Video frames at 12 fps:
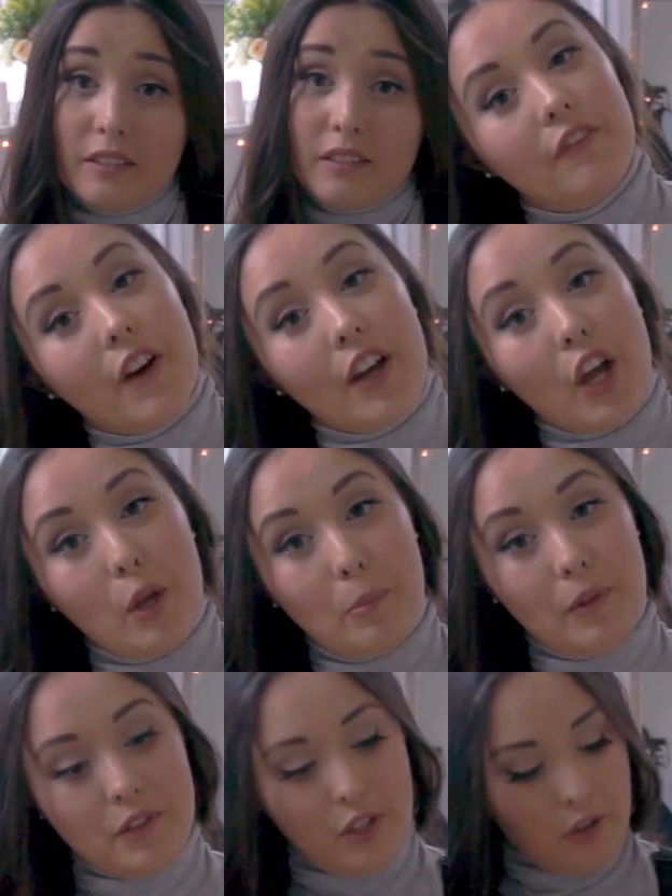If I
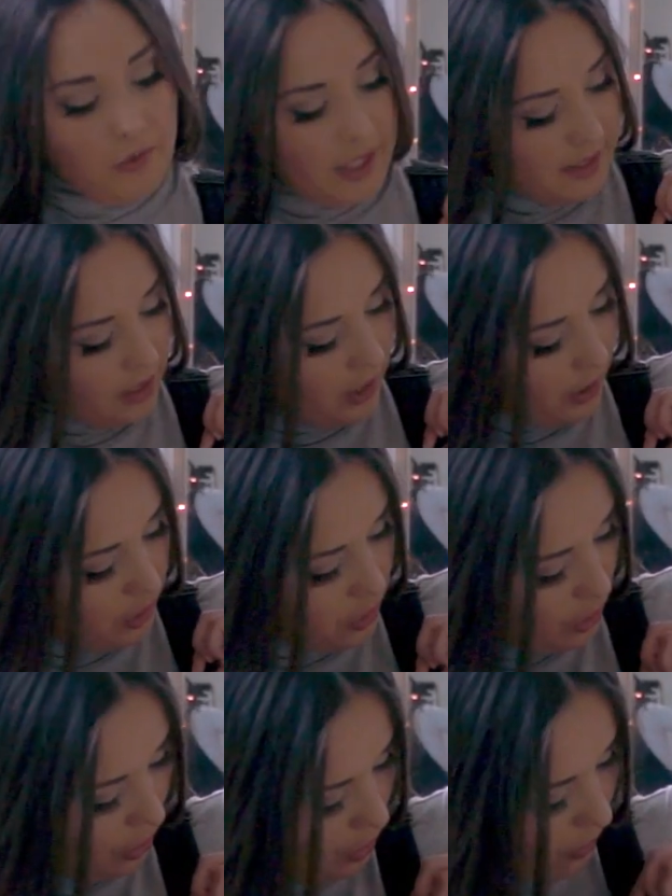open the dungarees, I can
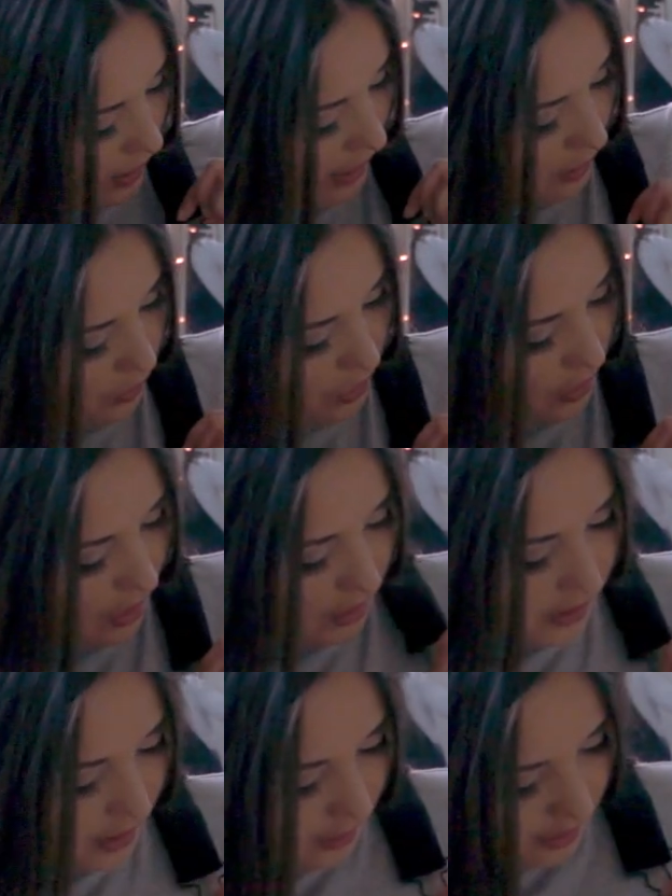show you how to
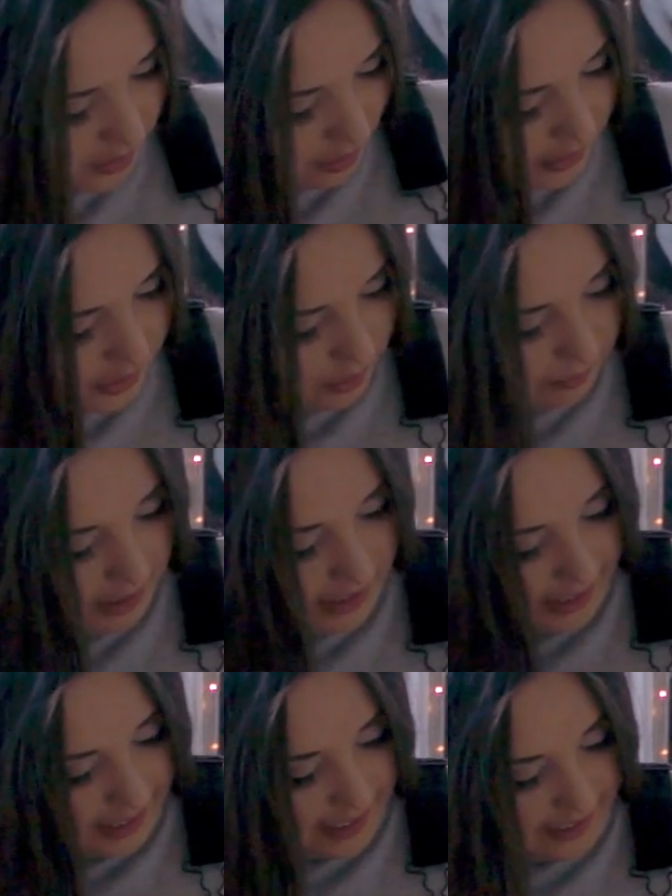nurse in this item.
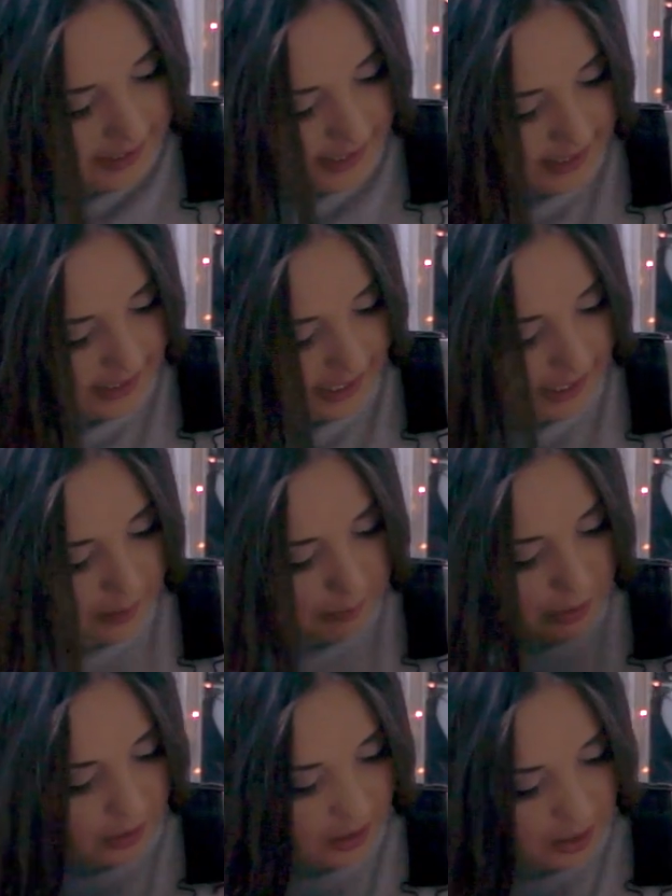It is again
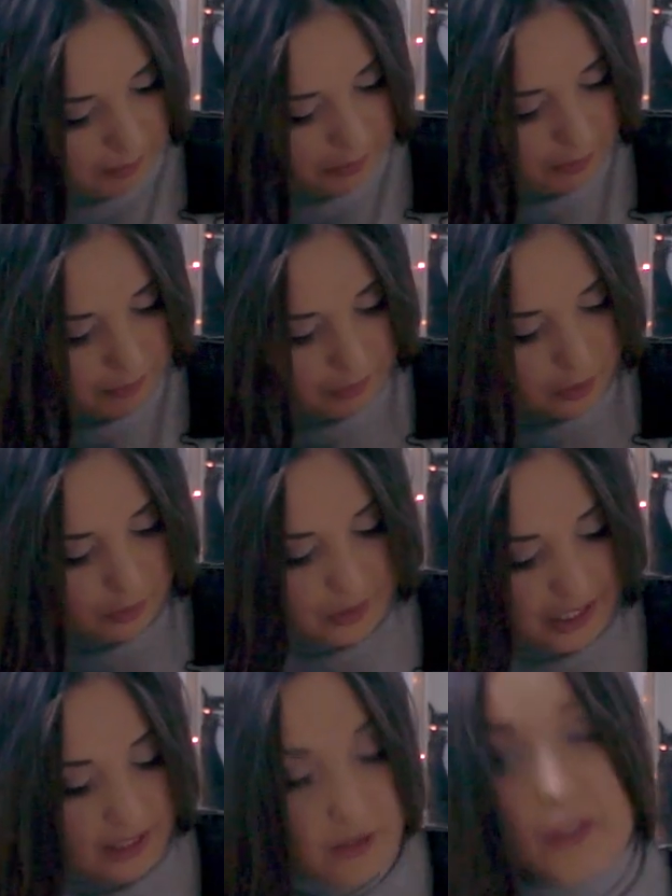pull up, pull
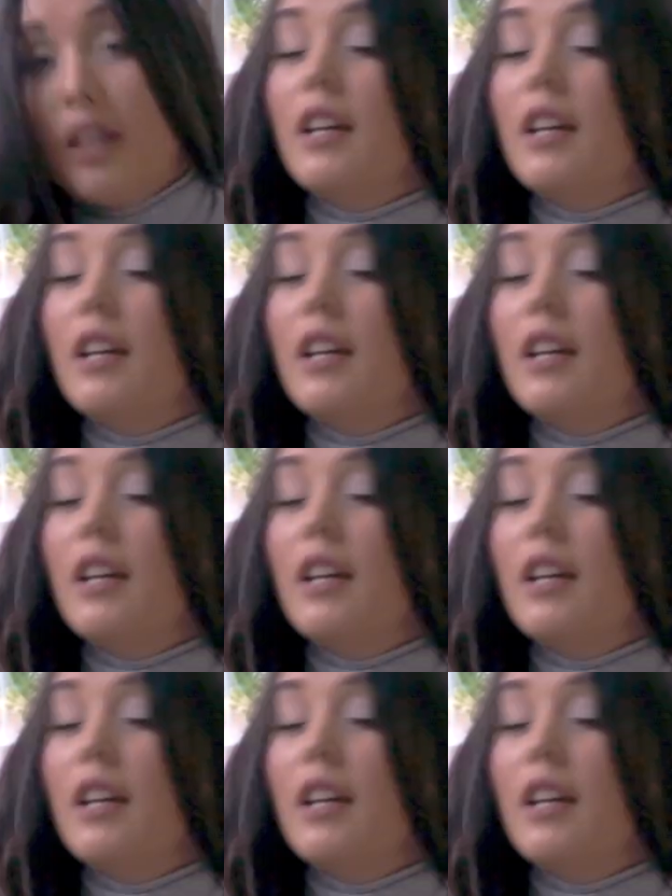down,